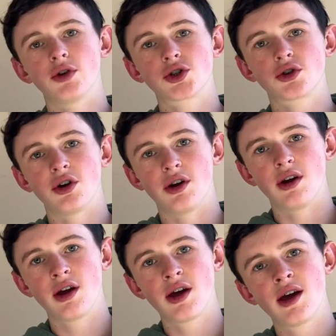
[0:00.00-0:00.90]
screen.
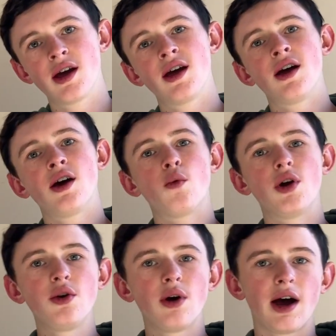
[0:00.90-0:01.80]

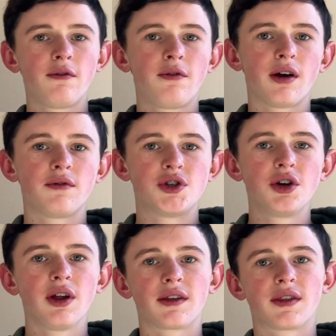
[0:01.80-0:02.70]
When you have
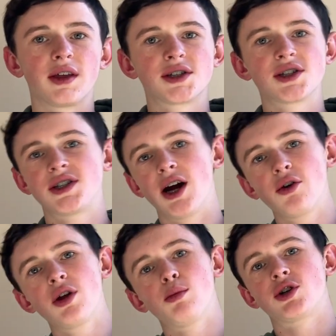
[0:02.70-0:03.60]
5G like this, it's not
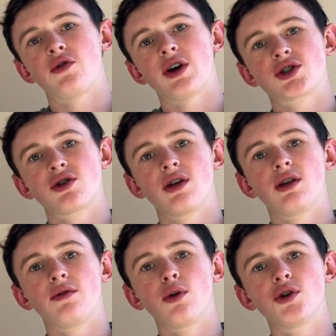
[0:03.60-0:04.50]
really much faster than
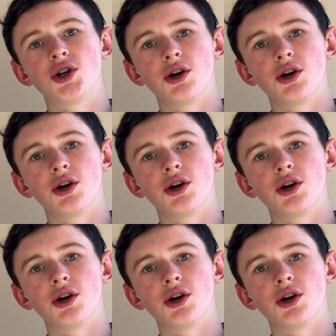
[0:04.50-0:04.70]
the 4G